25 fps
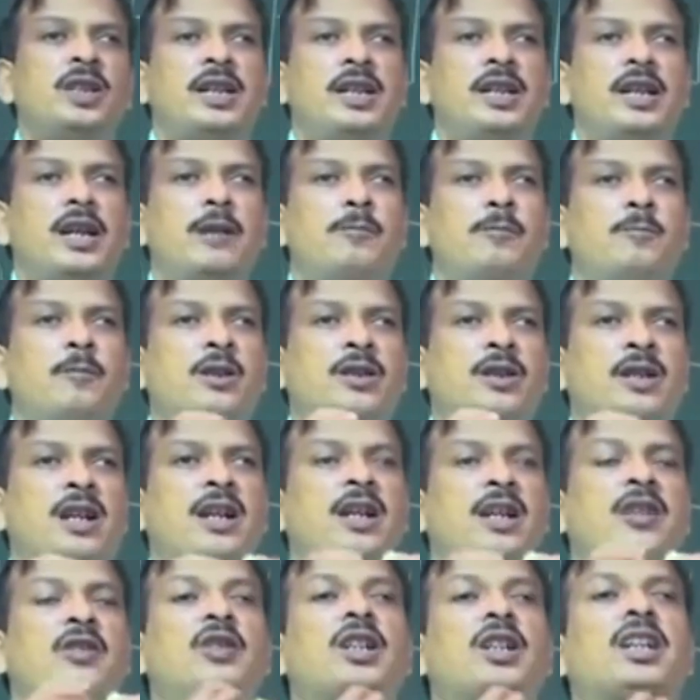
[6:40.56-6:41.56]
an air pressure
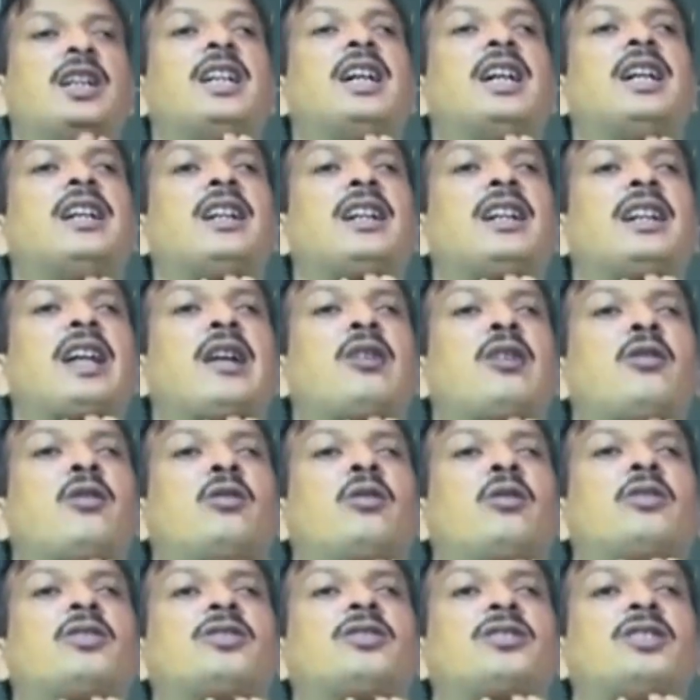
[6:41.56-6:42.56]
and you create a narrow
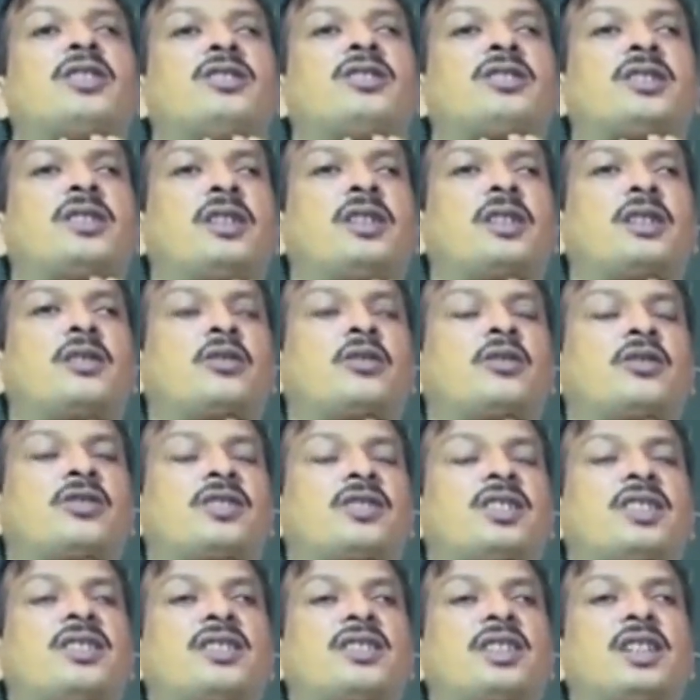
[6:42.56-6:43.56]

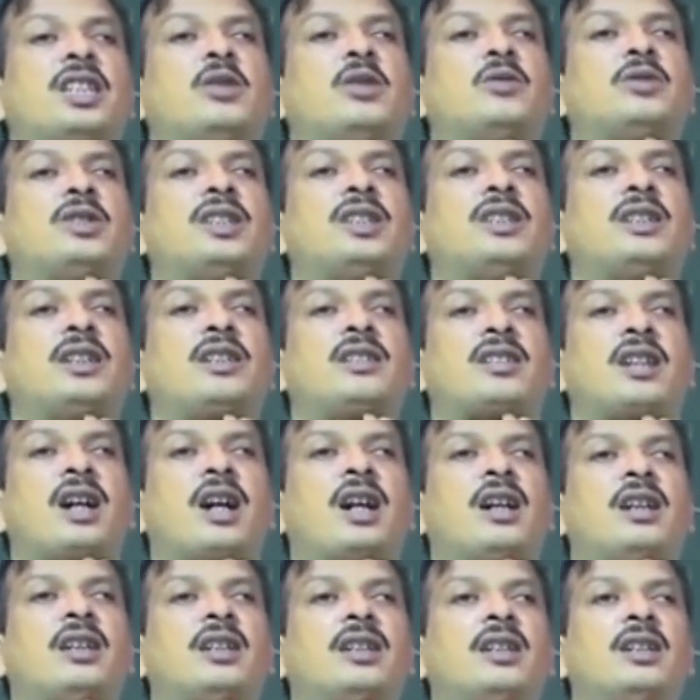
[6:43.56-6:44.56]
constriction using the
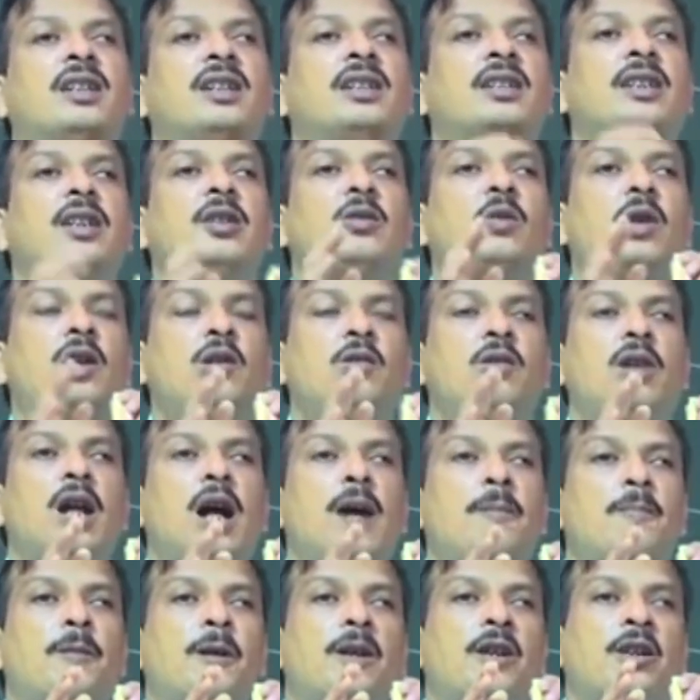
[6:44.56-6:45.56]
tongue. Then what will
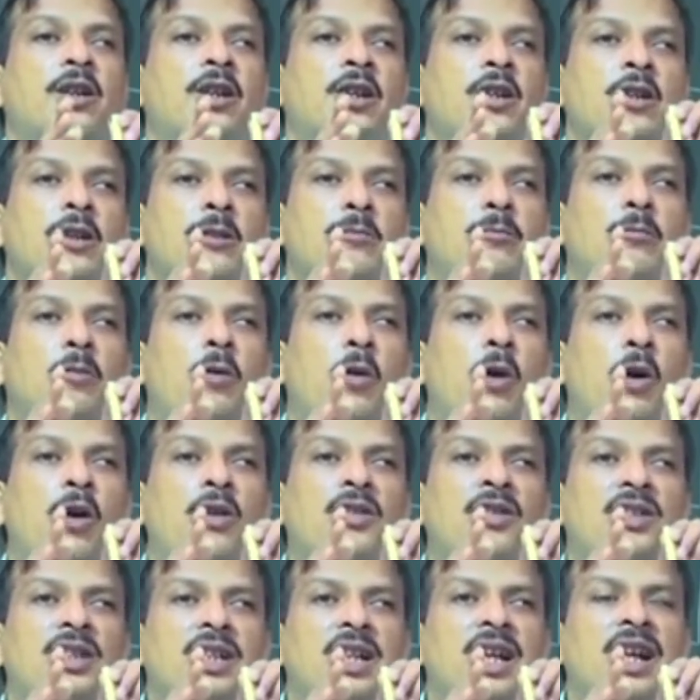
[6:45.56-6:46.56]
happen? The
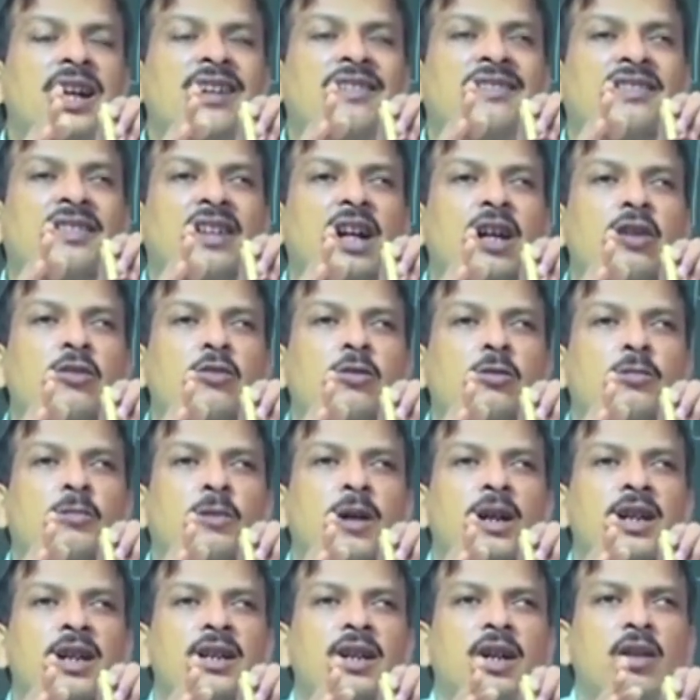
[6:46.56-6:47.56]
force air try to
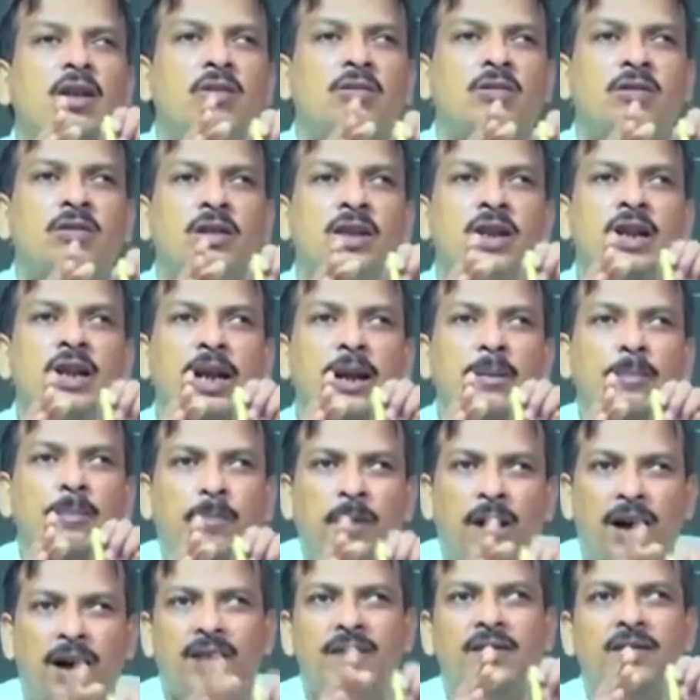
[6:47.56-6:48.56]
find out a
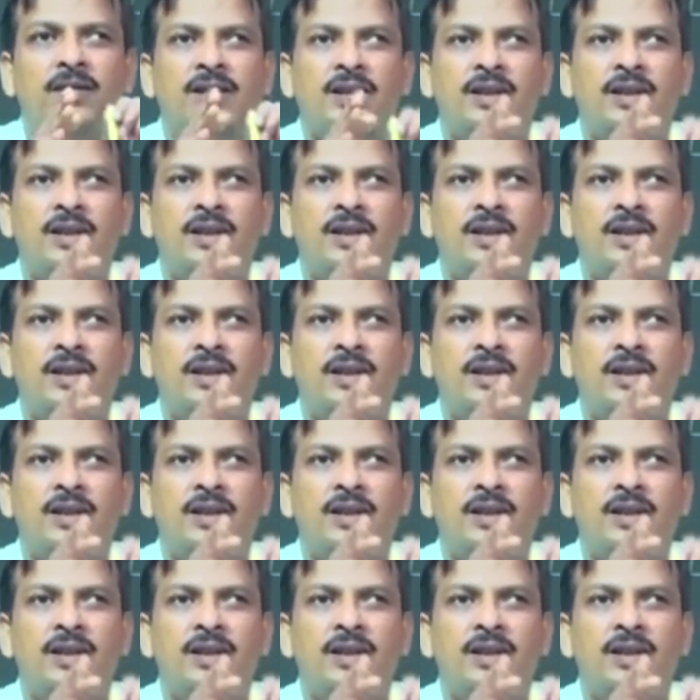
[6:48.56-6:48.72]
path,